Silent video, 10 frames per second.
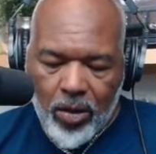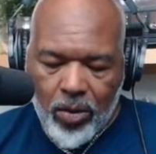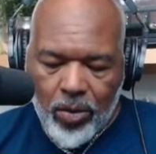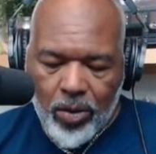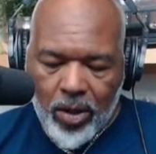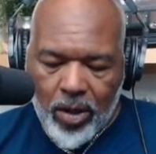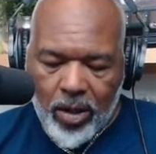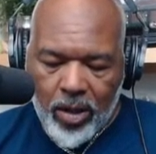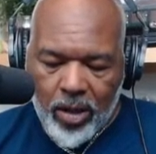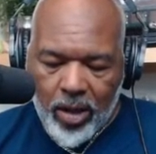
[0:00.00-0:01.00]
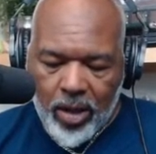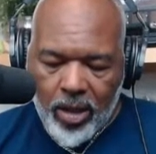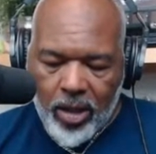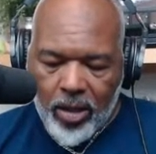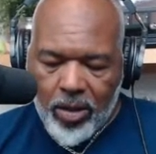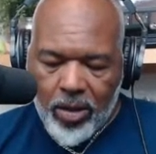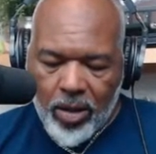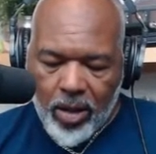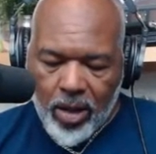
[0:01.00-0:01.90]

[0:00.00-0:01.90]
Hold on a second here.